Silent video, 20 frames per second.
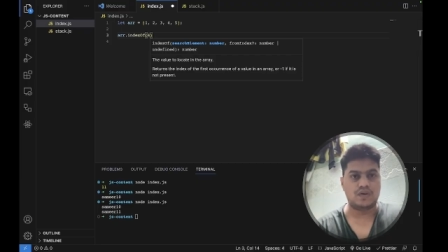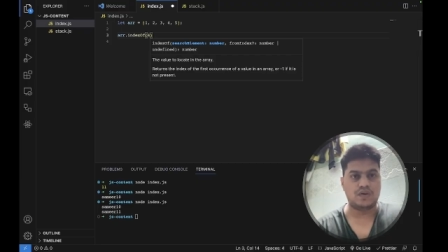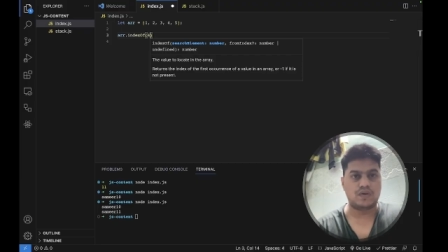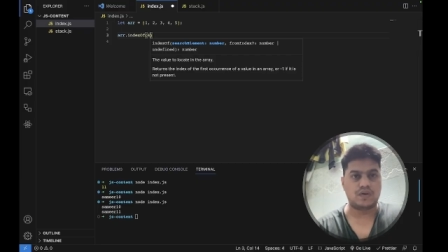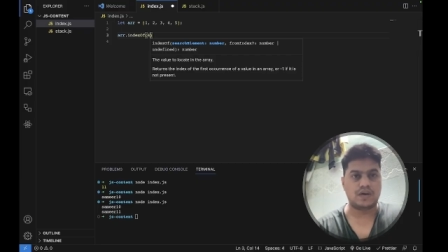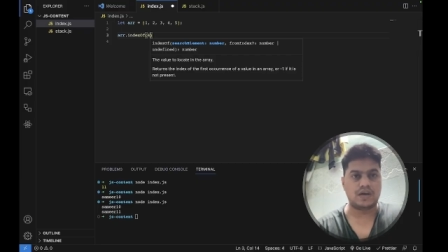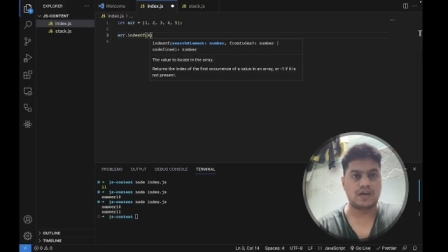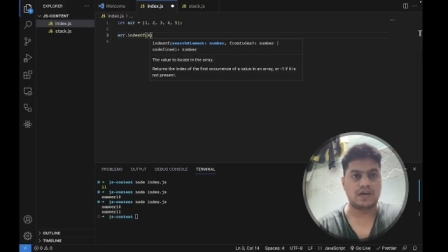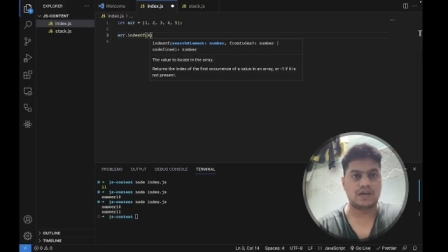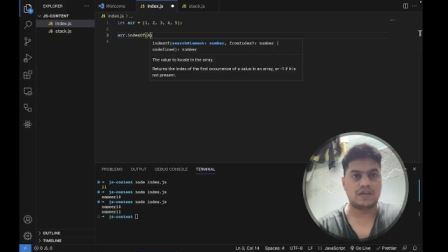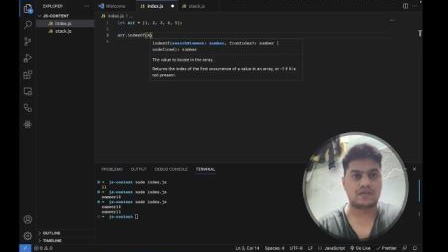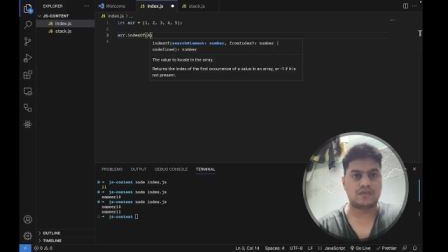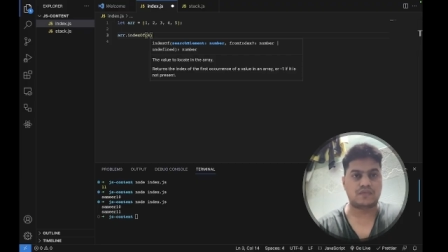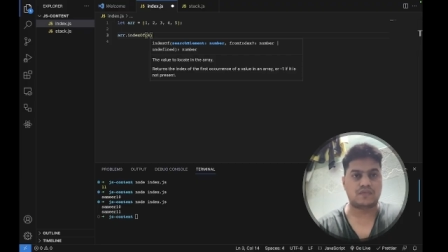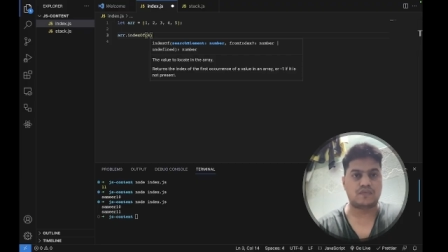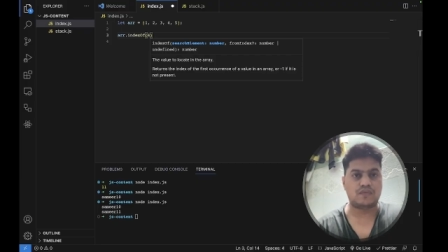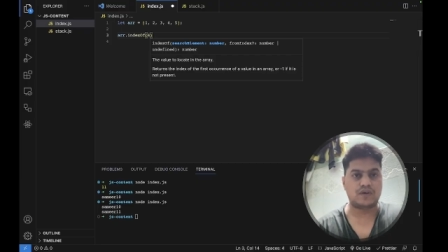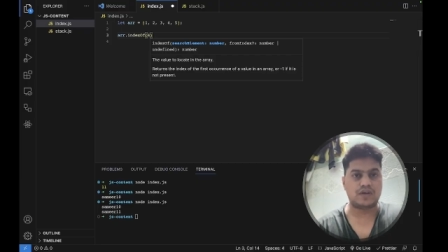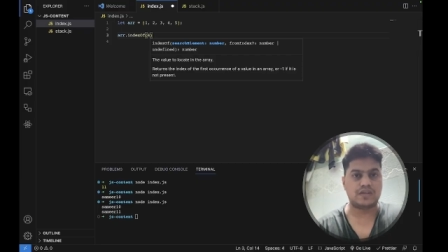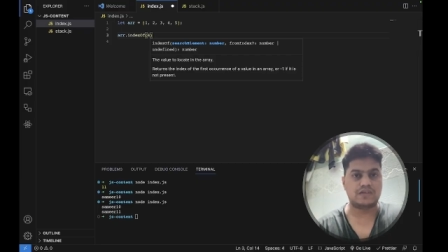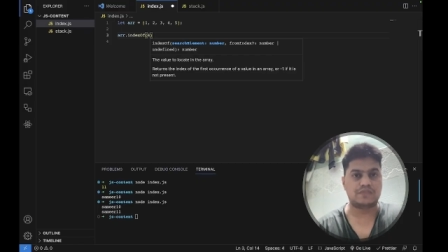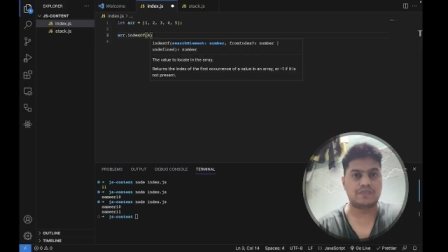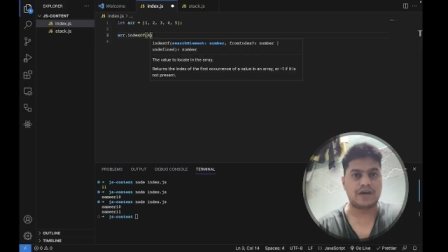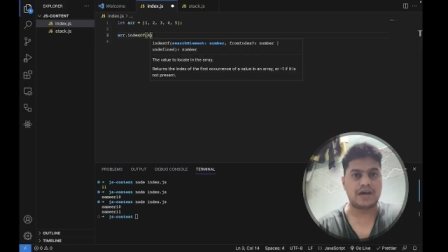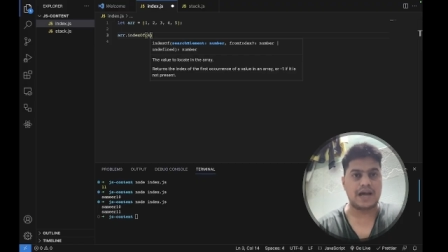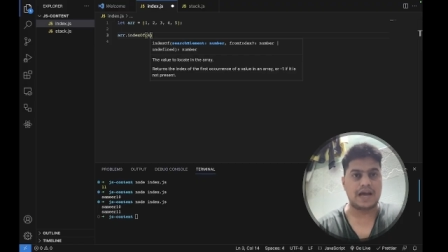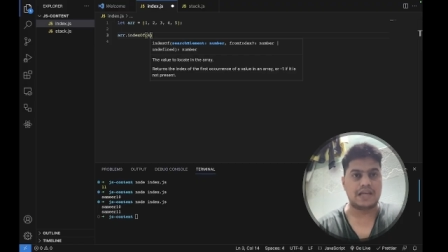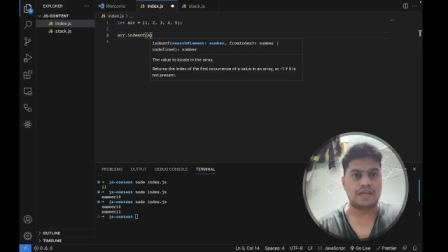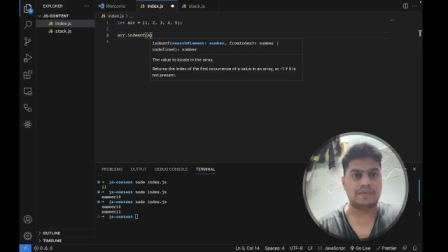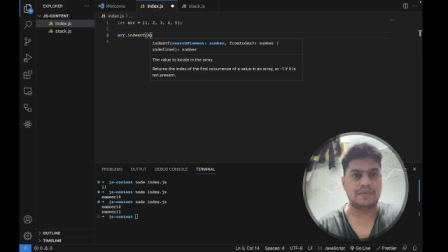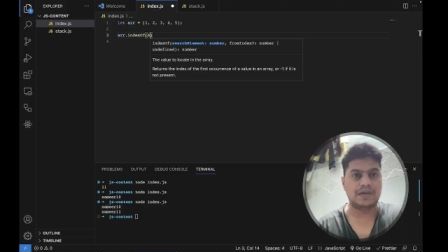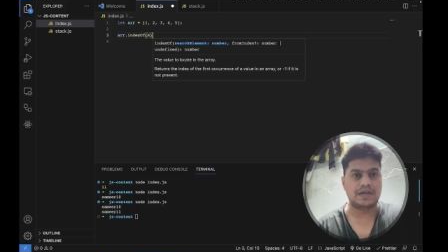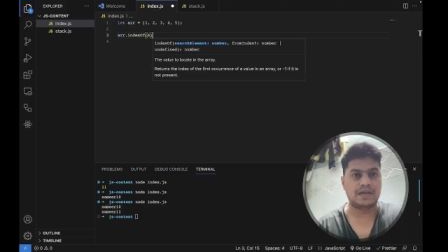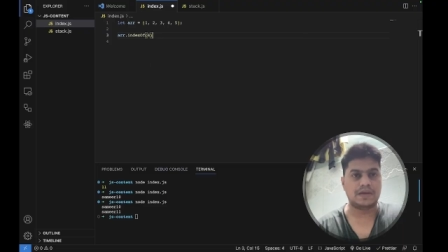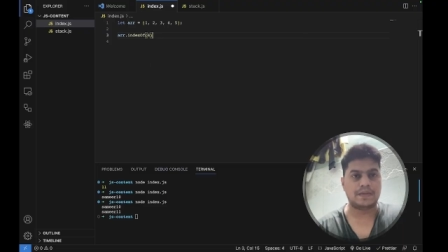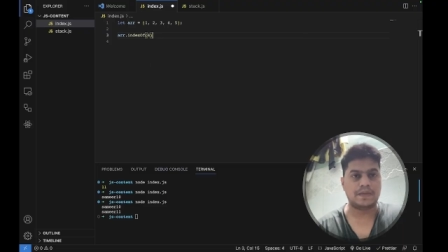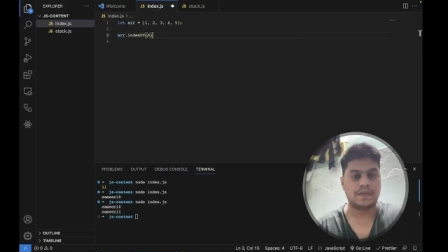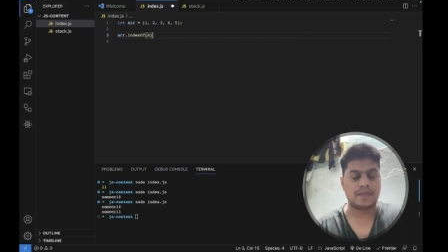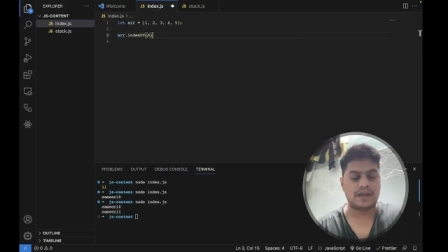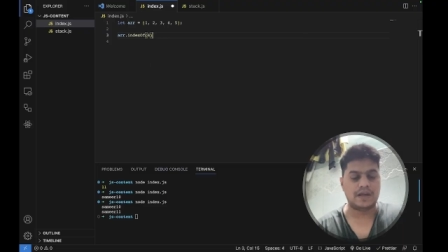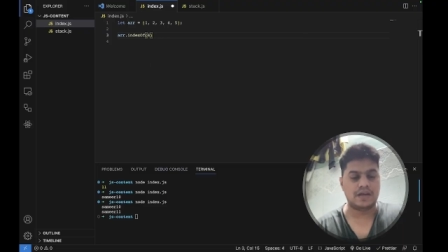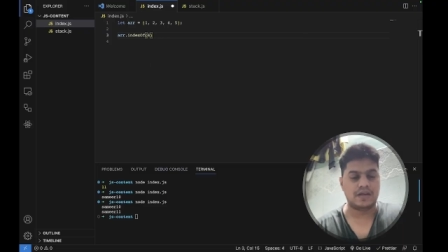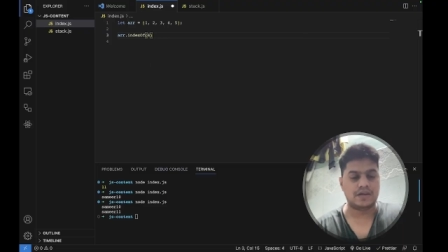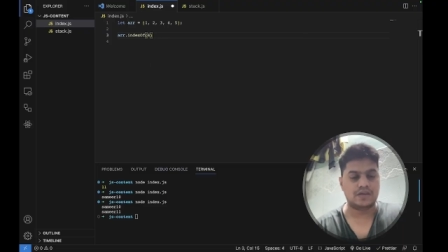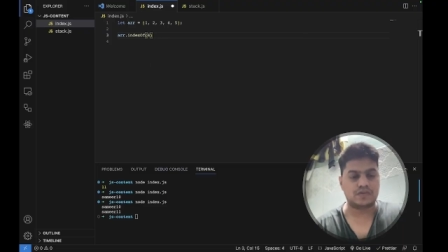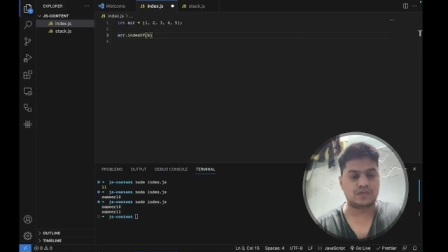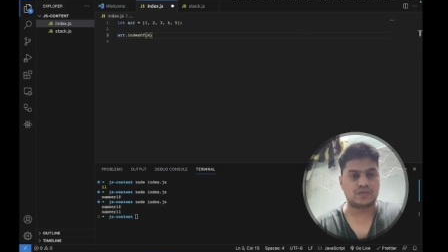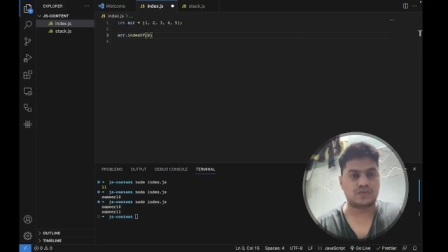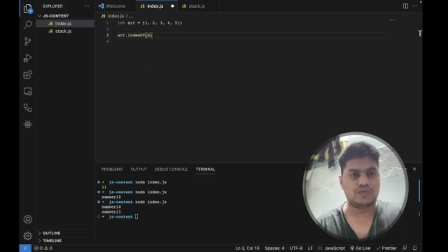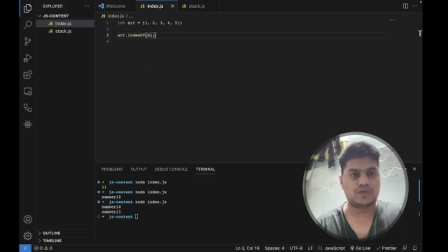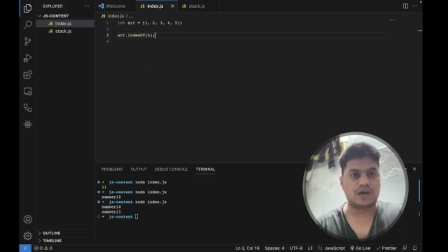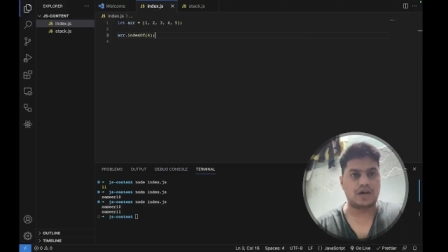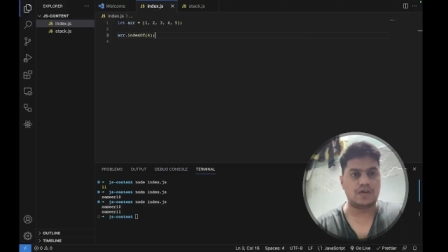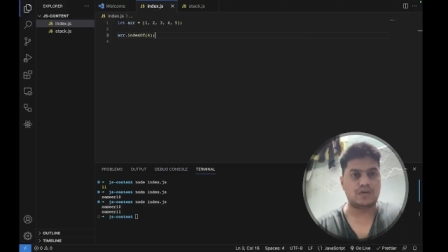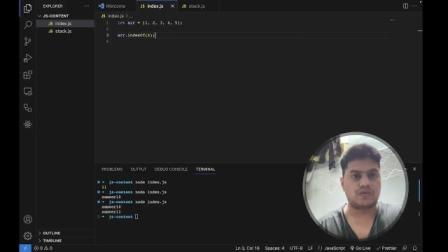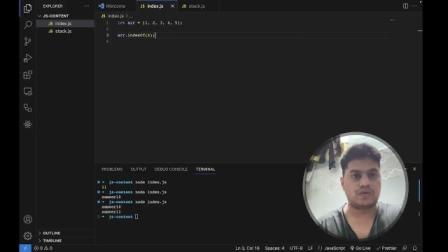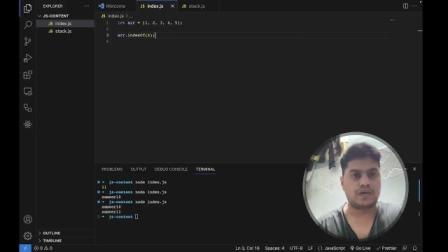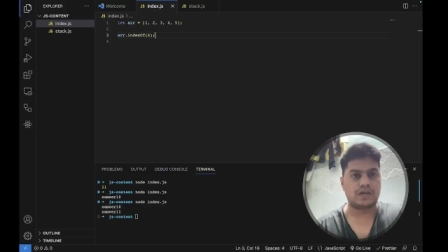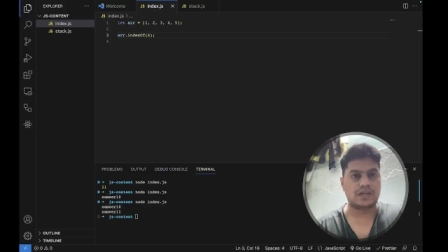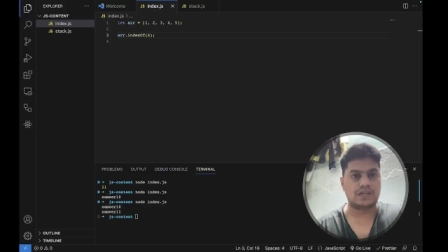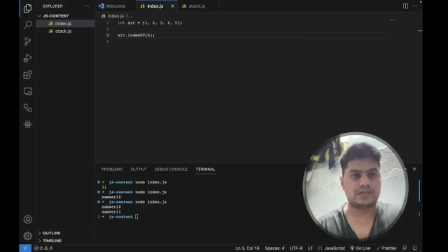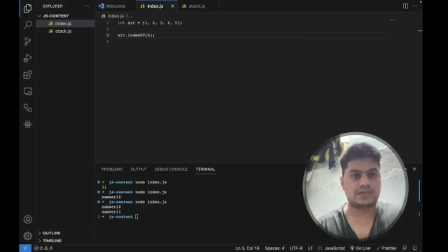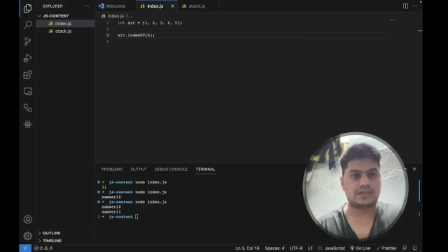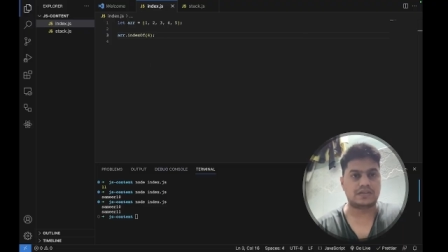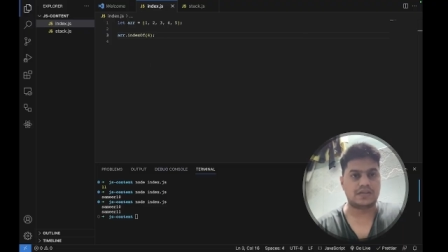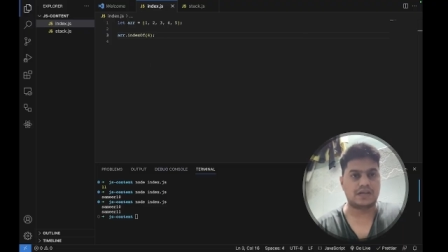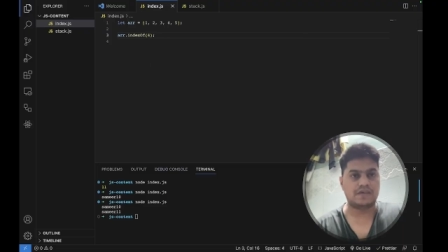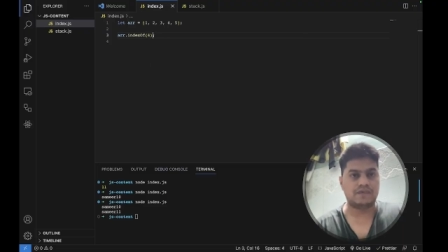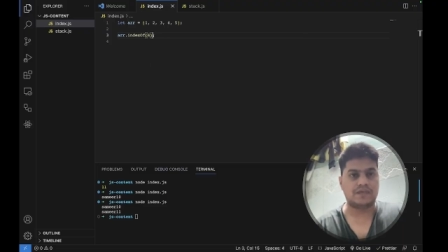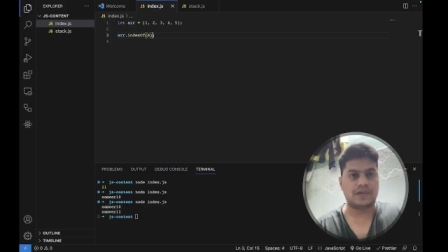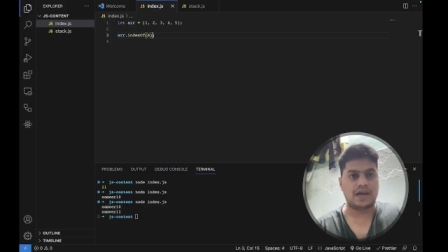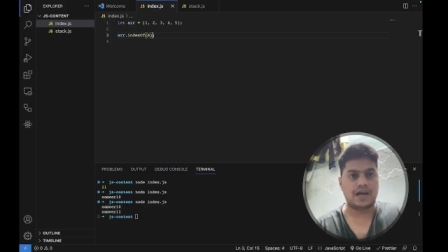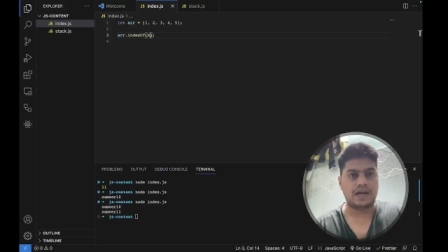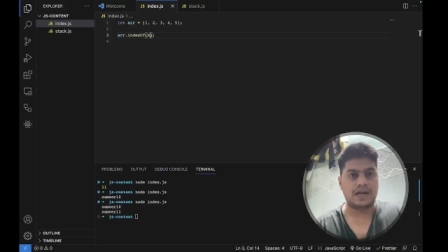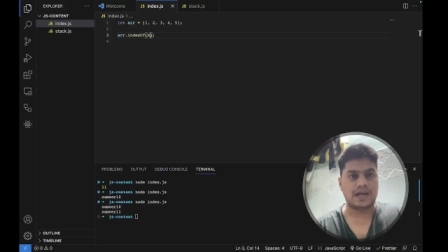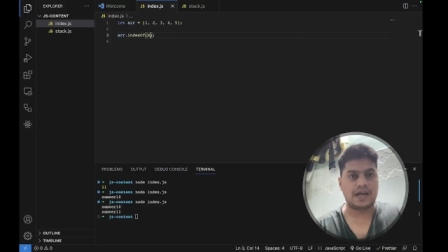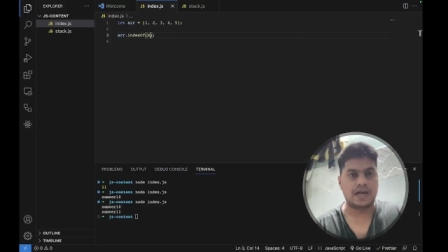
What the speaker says: Okay, 4 is my element, so I'll quickly save that,